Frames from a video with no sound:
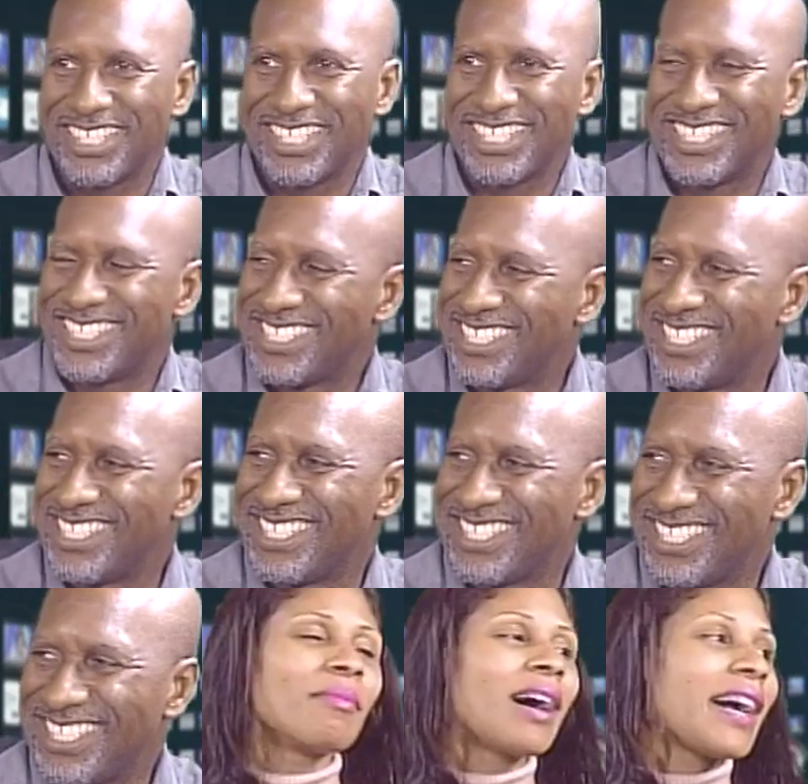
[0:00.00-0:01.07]
what's going on in
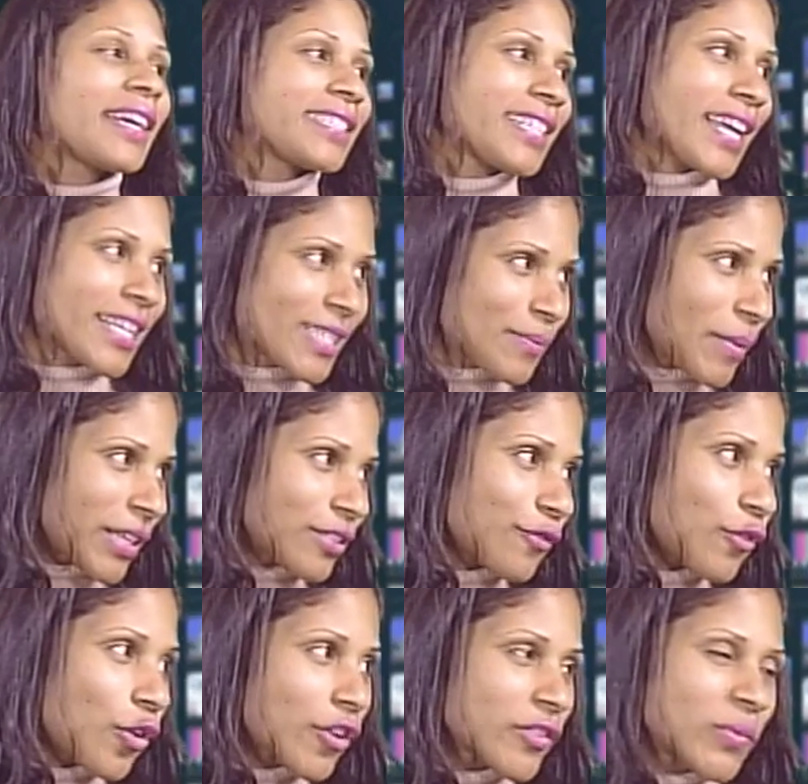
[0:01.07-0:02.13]
the mind aspect? Of
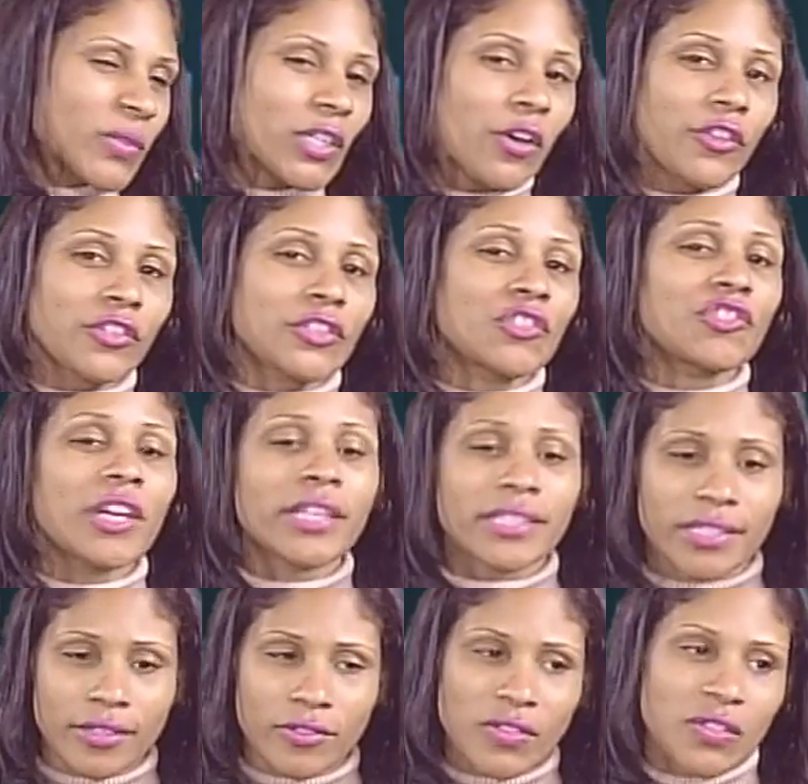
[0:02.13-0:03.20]
course, we you know there's
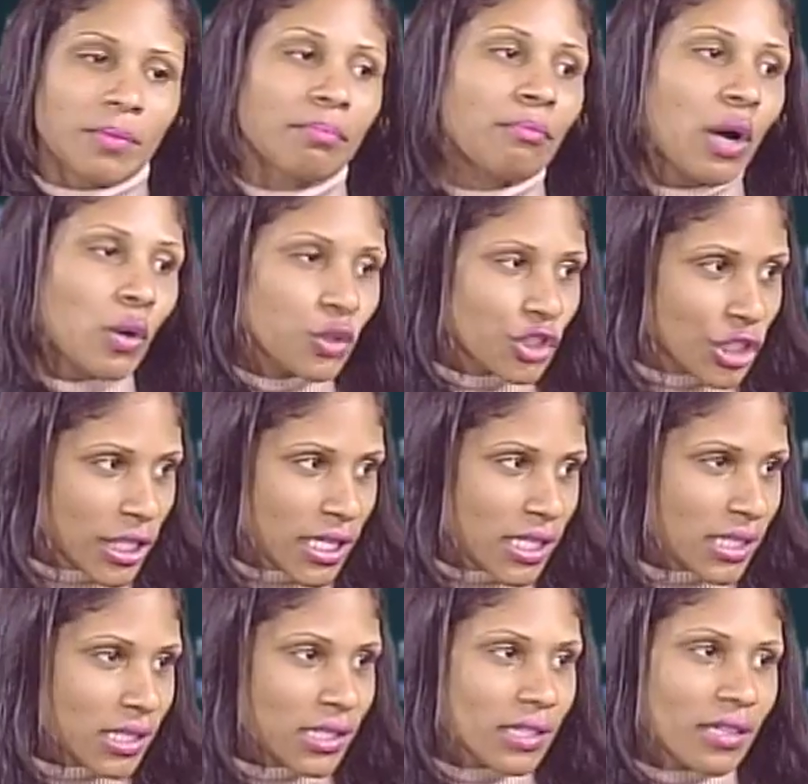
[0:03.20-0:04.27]
jealousy, there's
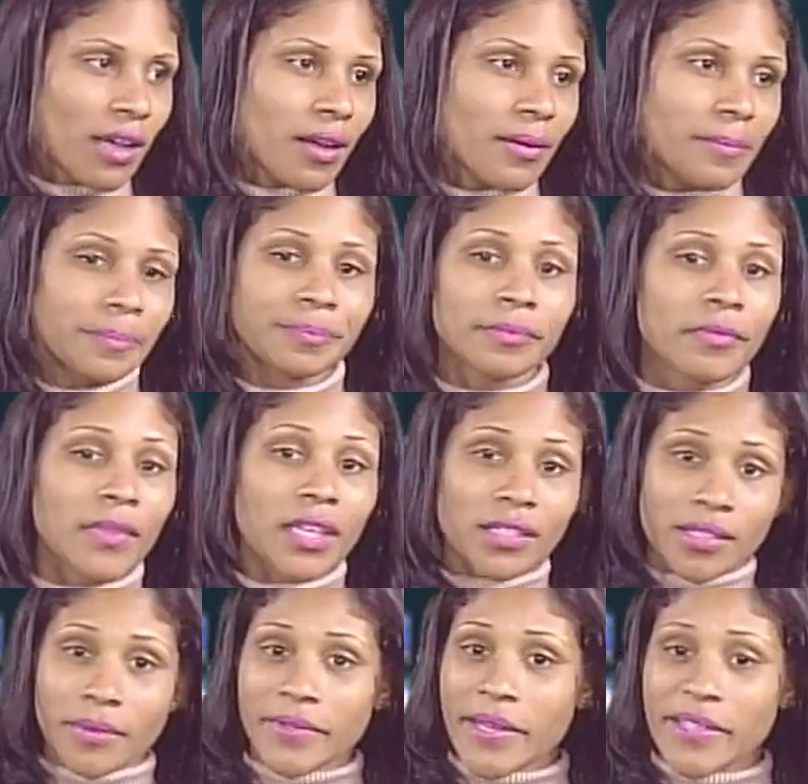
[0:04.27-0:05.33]
emotions. Um,
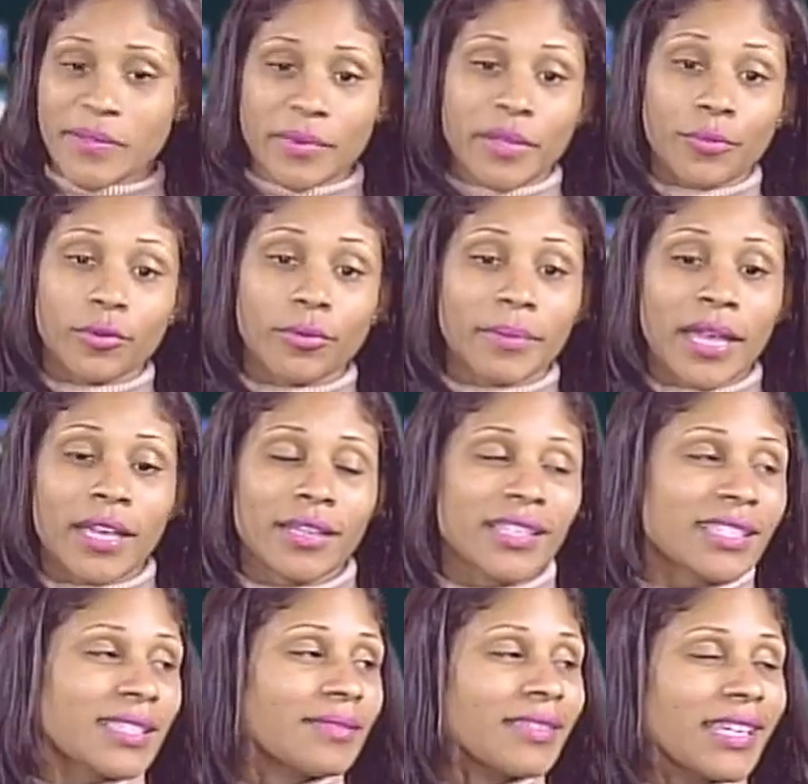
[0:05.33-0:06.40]
sometimes people may
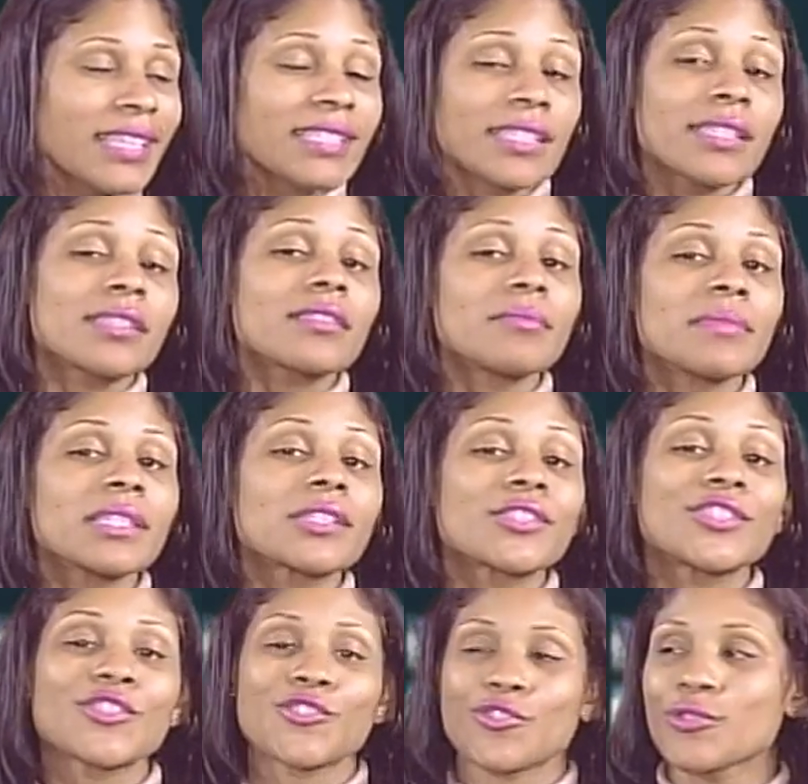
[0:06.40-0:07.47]
it's it's easy to
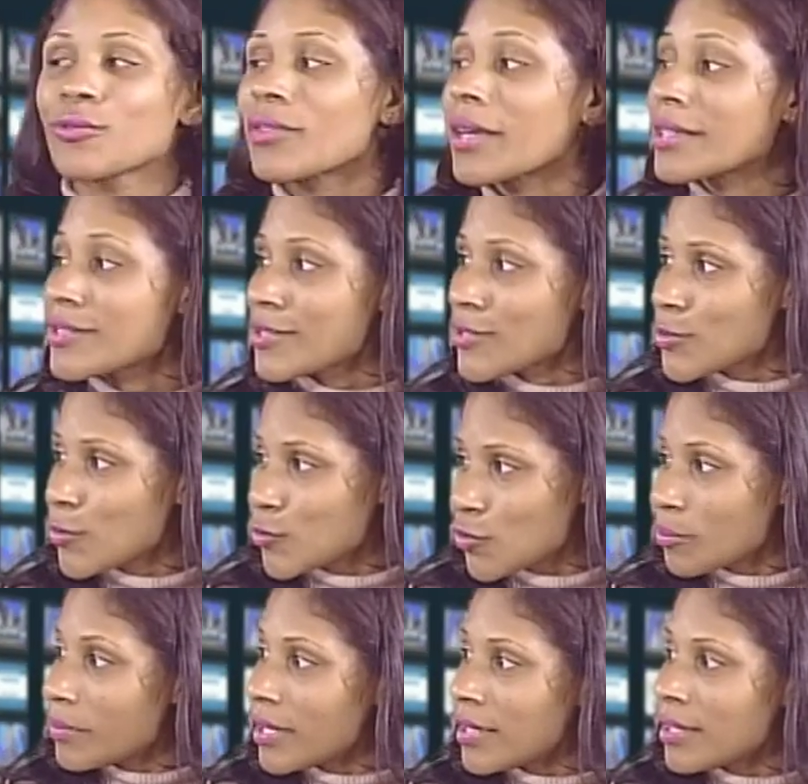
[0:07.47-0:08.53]
misconstrue things on
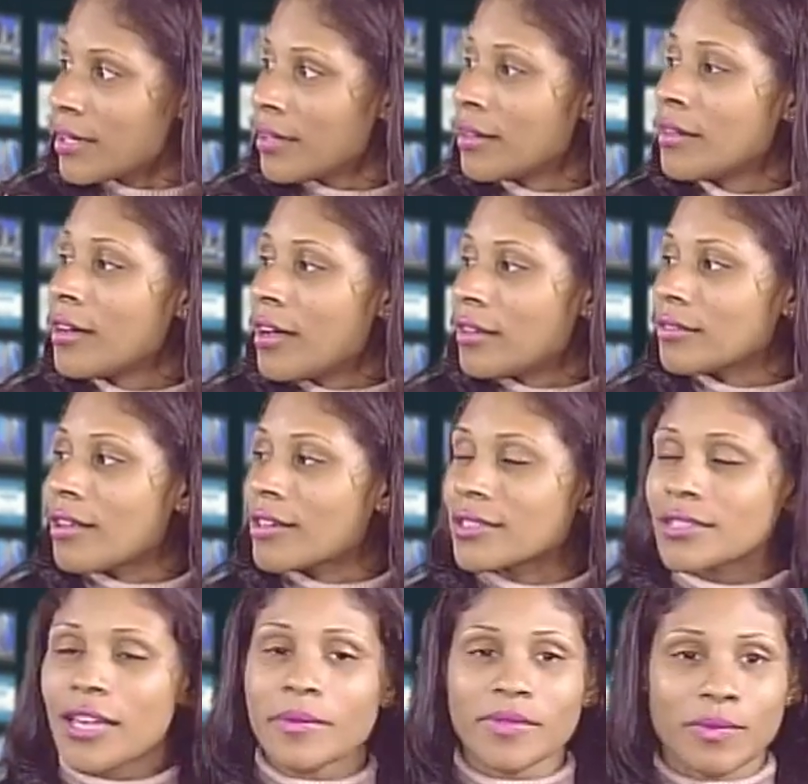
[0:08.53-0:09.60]
social media. Mm -hmm. A lot of
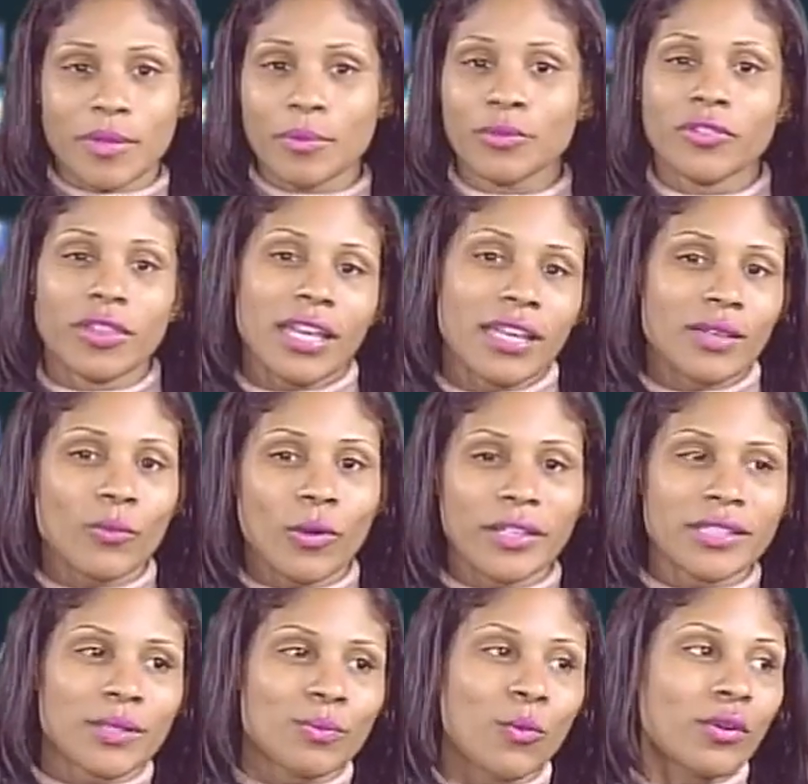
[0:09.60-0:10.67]
times people think, well,
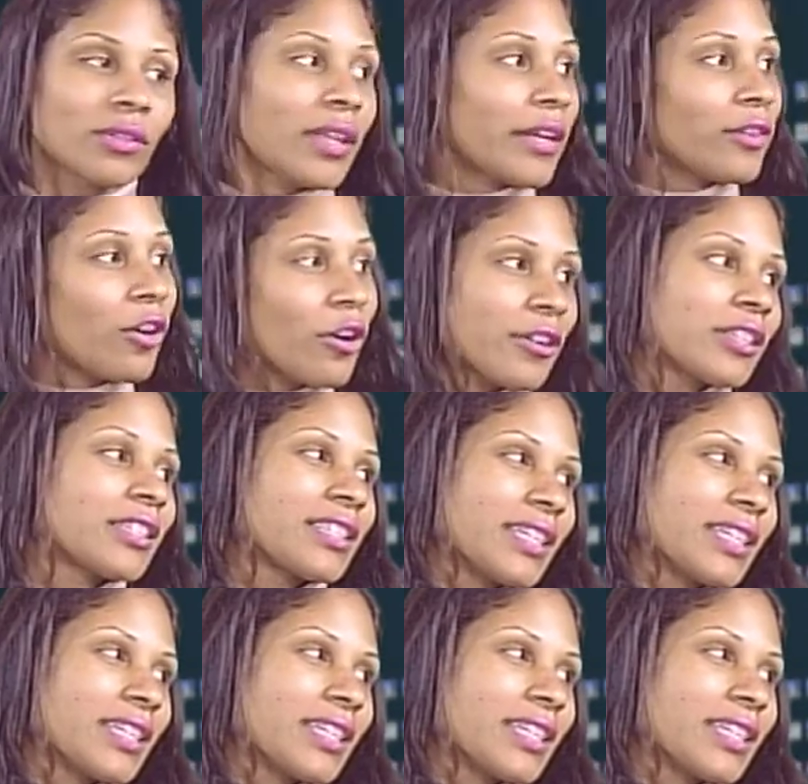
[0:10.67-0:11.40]
it's more lighthearted and